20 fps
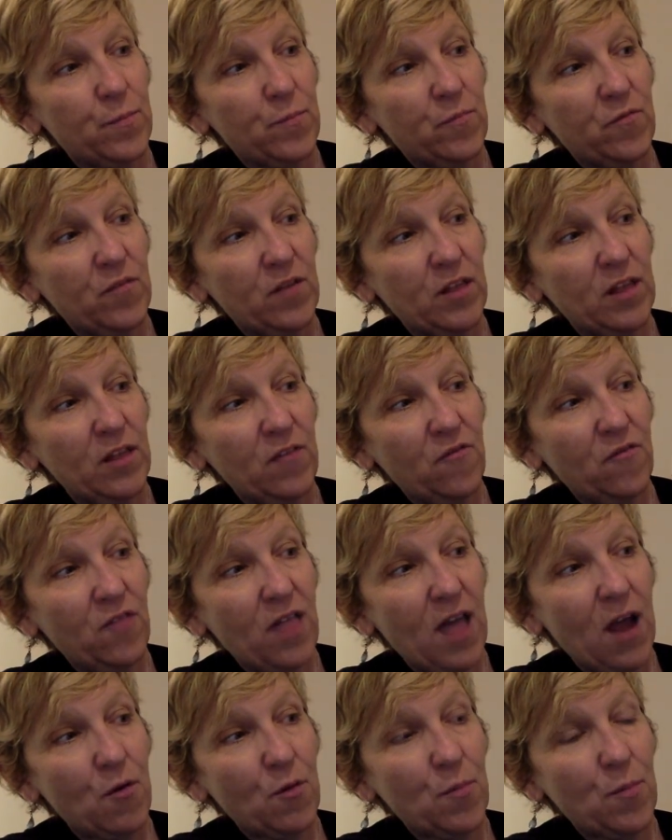fill a
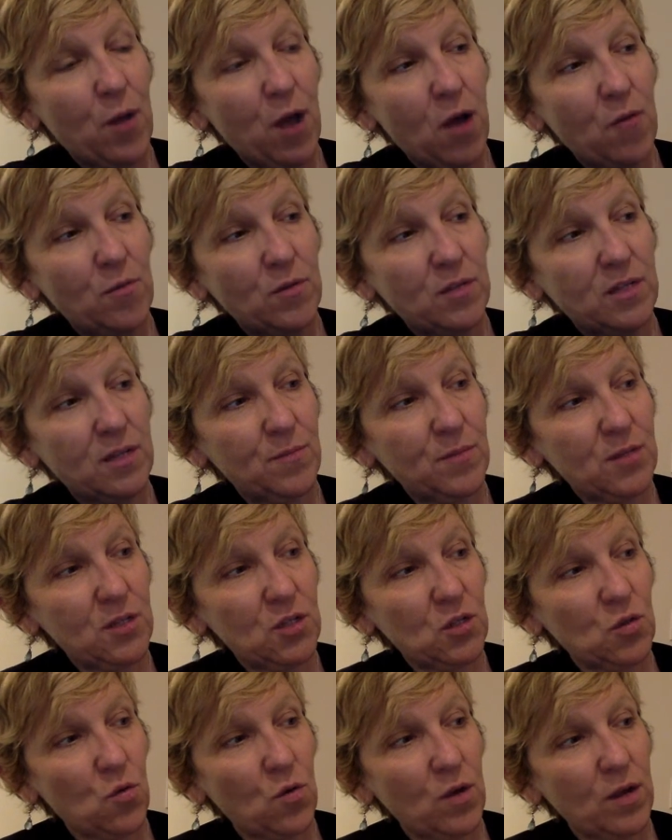flower pot with some
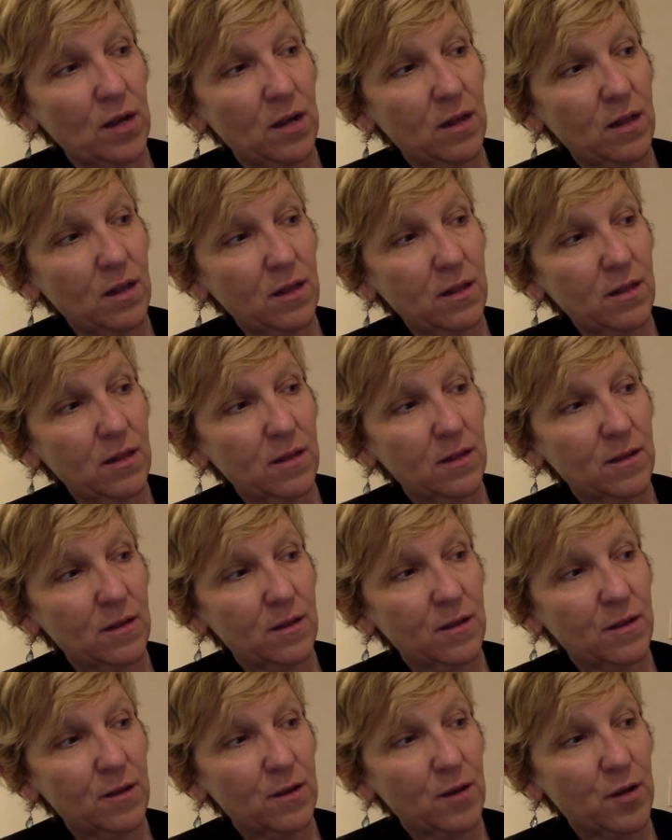soil,
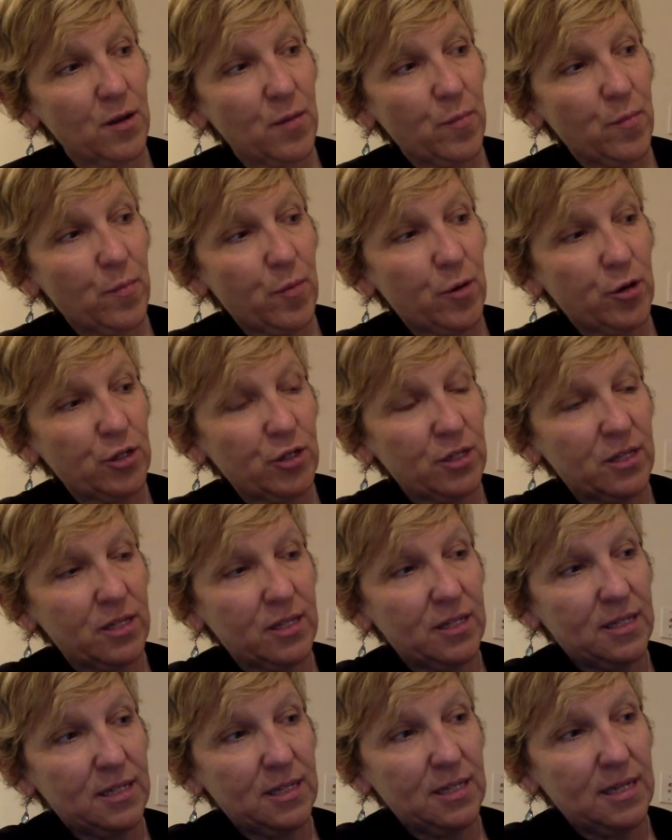push the
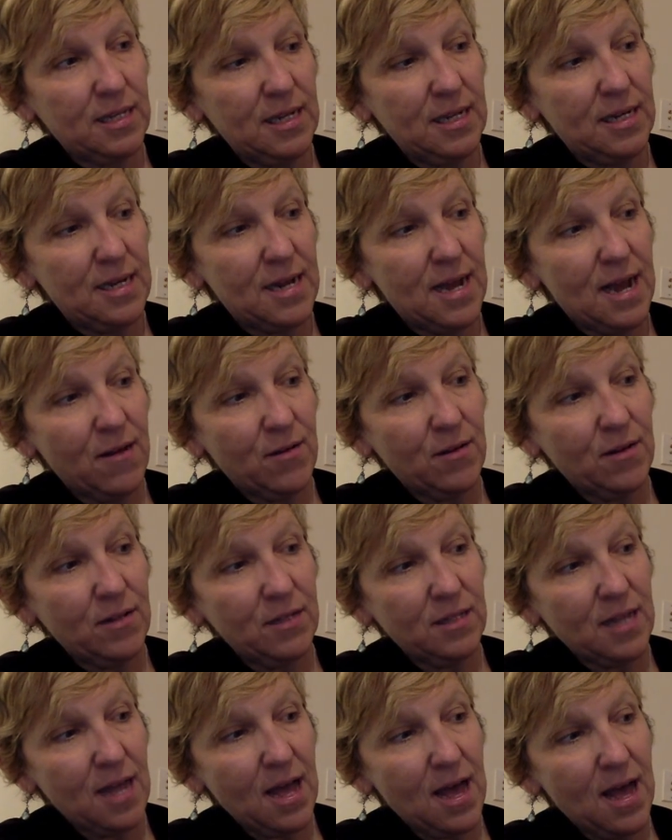seed down
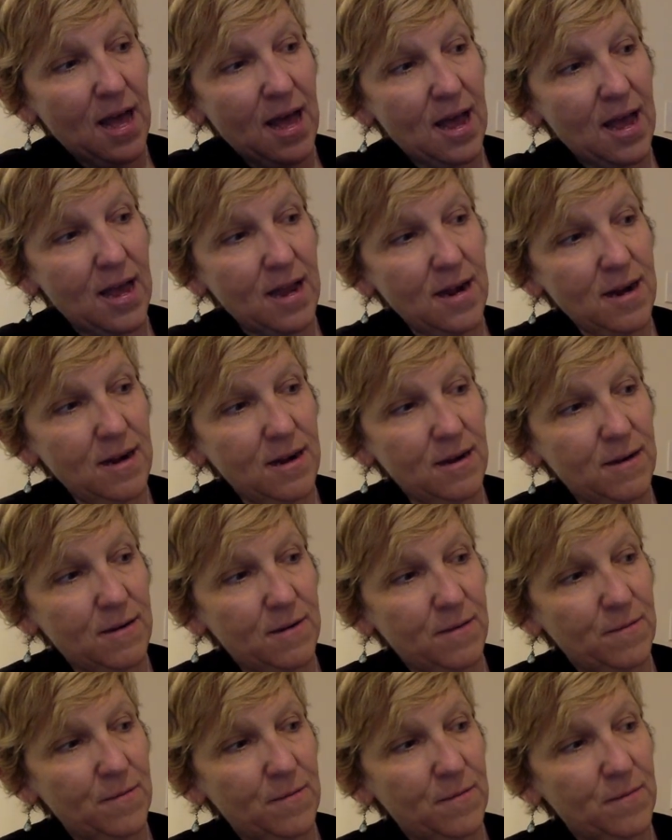inside,
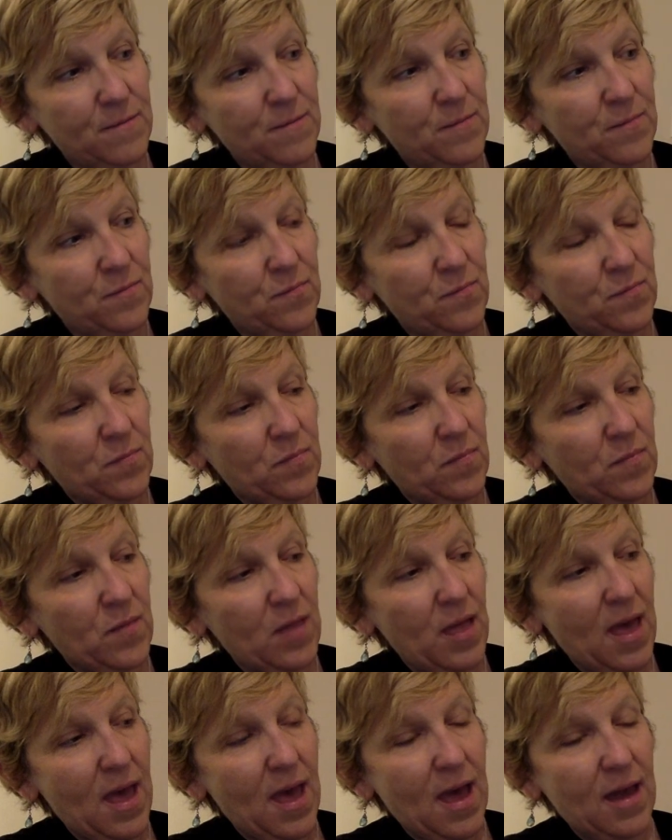
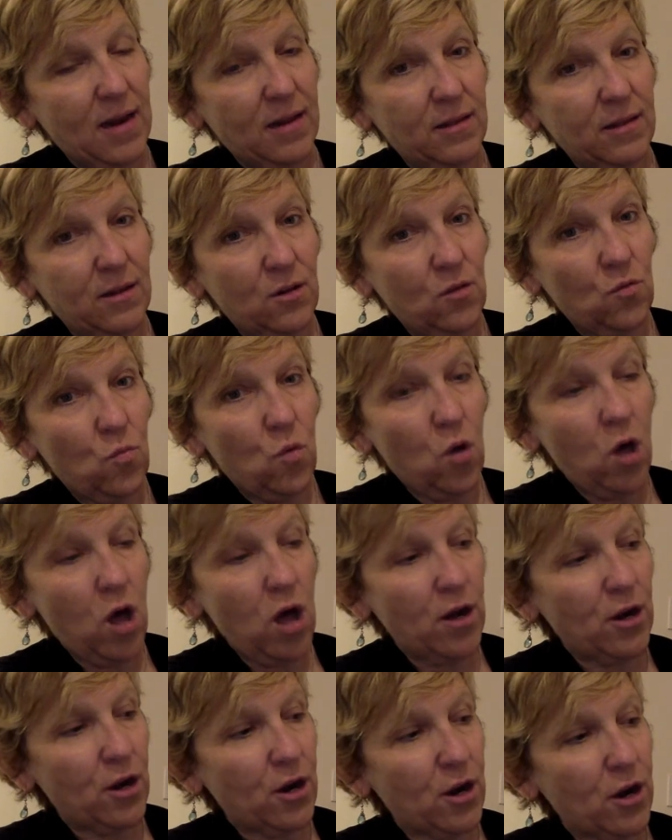add a little
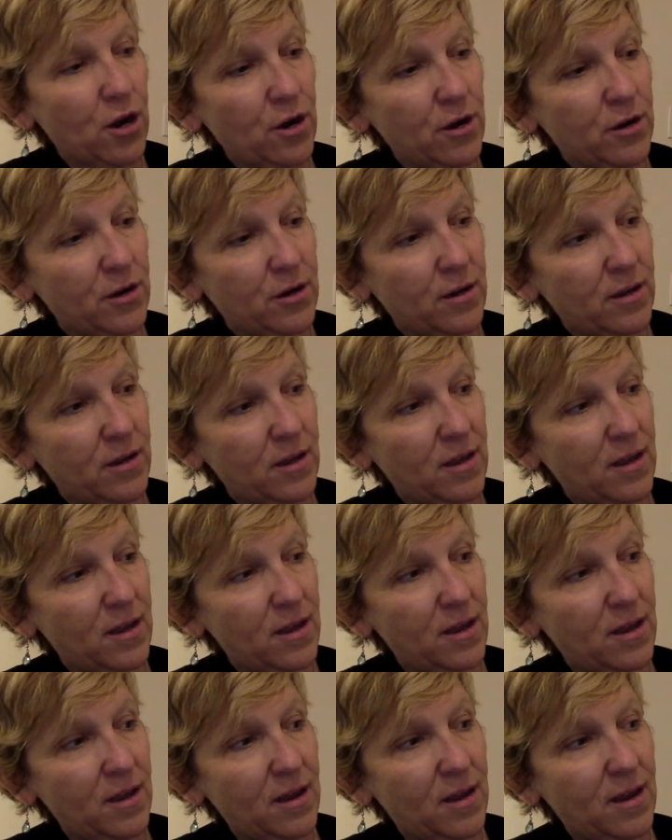water,
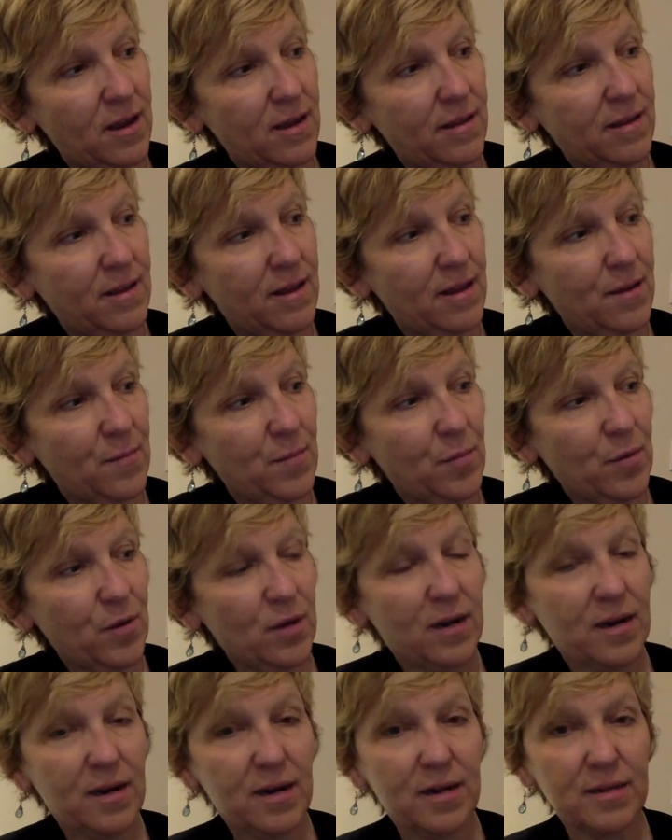and then put
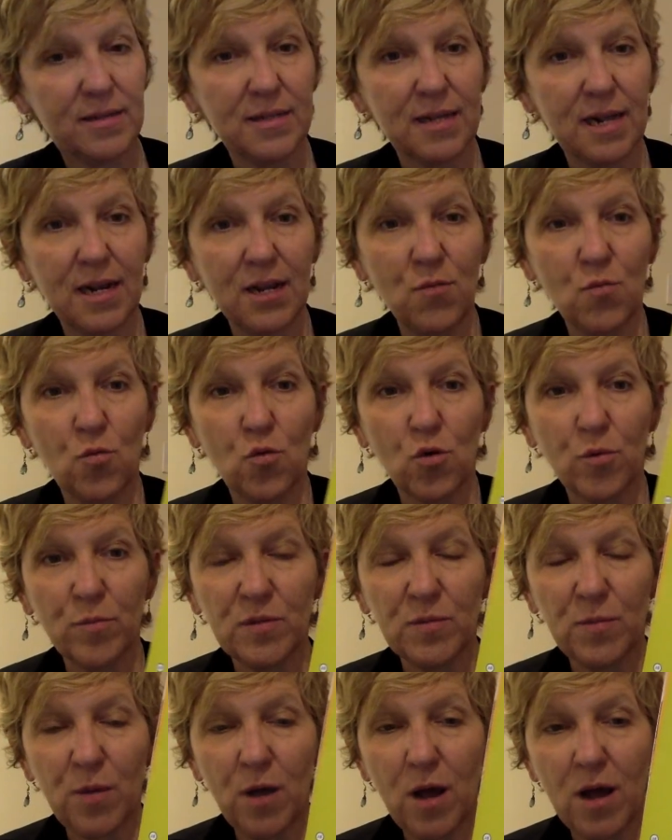it in a sunny, warm
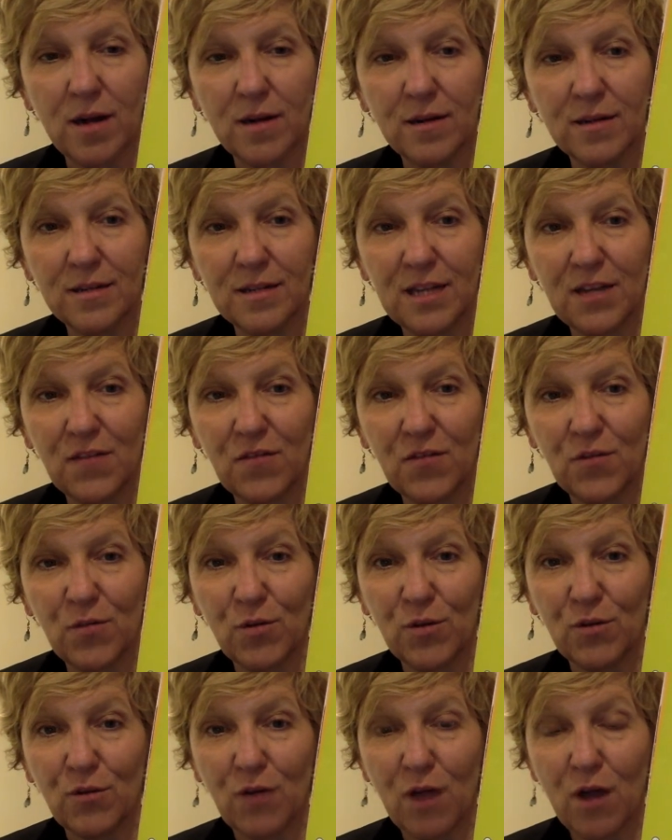spot. See if it
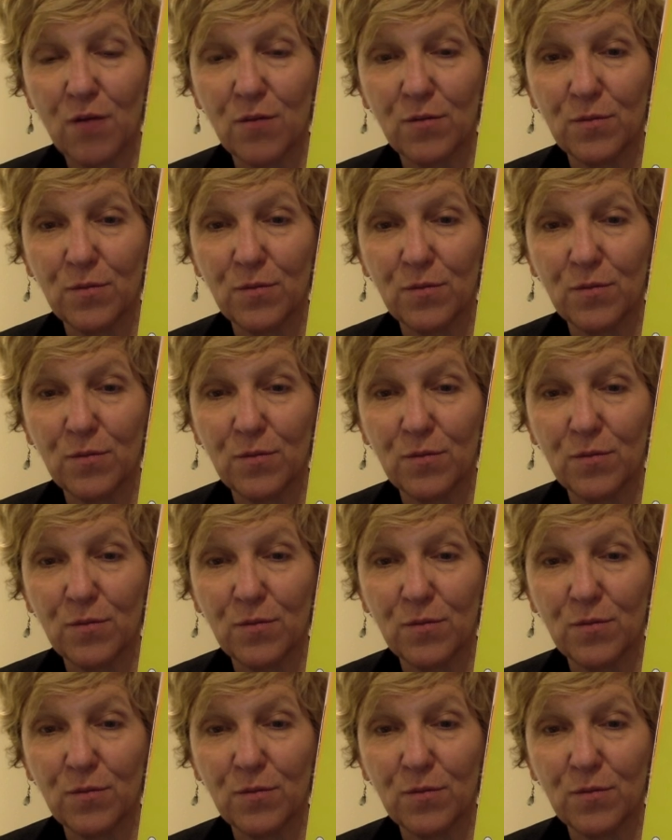will grow.